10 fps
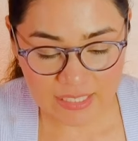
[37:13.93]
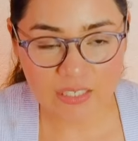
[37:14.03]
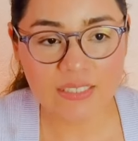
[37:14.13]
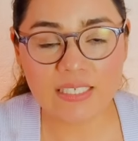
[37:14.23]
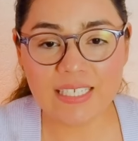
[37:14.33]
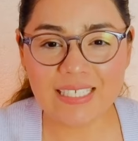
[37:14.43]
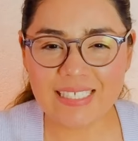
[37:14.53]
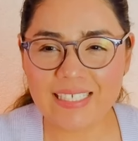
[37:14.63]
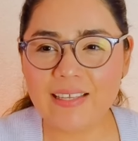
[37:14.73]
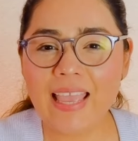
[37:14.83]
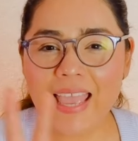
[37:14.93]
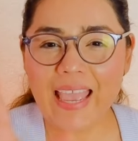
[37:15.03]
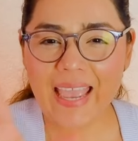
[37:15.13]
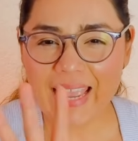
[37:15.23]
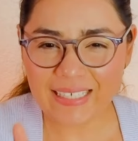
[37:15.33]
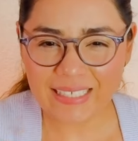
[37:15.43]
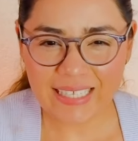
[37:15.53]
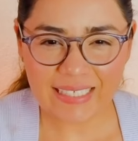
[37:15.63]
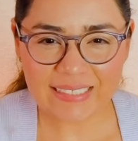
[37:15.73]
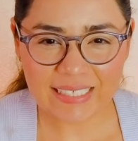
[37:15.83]
There's a need to
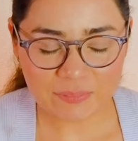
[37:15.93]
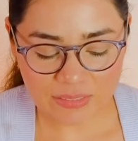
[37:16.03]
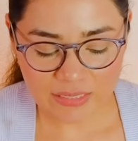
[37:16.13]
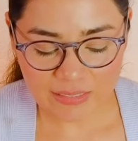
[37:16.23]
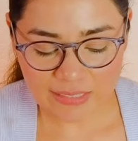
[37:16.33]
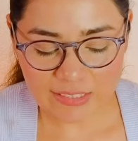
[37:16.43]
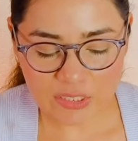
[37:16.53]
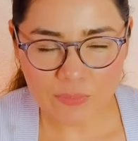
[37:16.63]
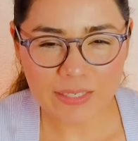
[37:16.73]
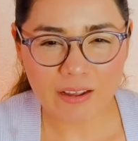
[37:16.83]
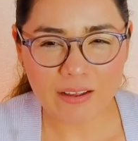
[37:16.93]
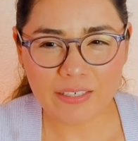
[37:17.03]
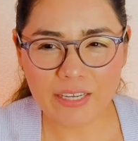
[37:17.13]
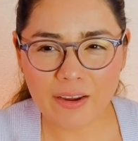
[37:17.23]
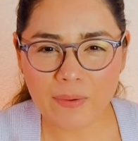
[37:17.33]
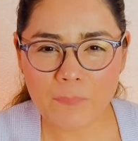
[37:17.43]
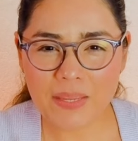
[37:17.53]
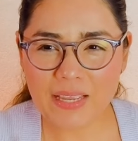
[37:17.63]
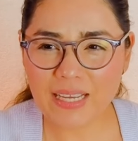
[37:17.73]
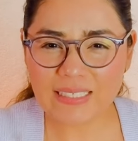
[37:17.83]
analyze everything that's going on here
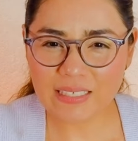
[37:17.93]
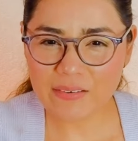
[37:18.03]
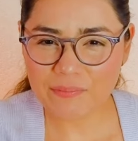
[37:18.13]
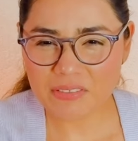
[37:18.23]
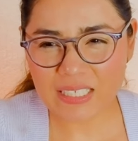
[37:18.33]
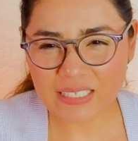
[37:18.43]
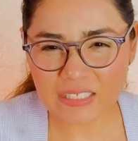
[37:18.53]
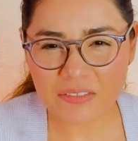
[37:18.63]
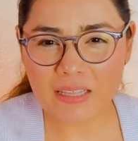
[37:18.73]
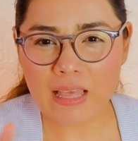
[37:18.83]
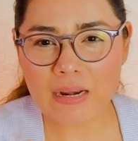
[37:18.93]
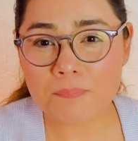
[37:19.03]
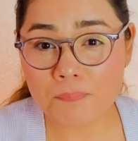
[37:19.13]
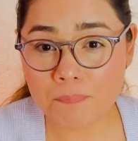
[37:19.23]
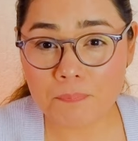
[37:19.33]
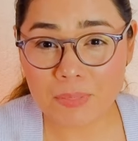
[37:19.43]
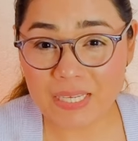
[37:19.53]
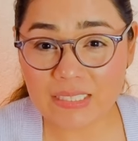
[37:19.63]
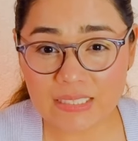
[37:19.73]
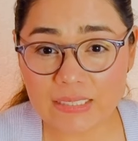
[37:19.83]
because it feels like there's a lot of
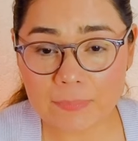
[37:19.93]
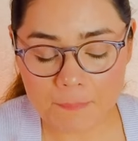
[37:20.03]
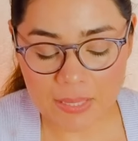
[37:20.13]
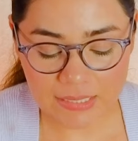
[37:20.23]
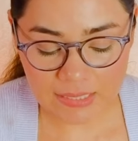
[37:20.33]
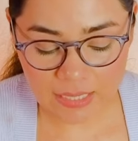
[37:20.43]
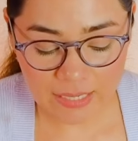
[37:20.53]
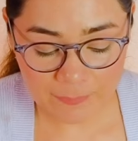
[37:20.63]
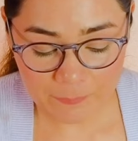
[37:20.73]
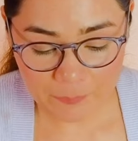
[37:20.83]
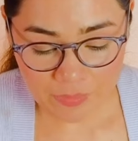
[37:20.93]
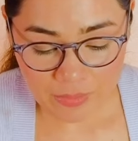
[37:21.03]
pieces missing.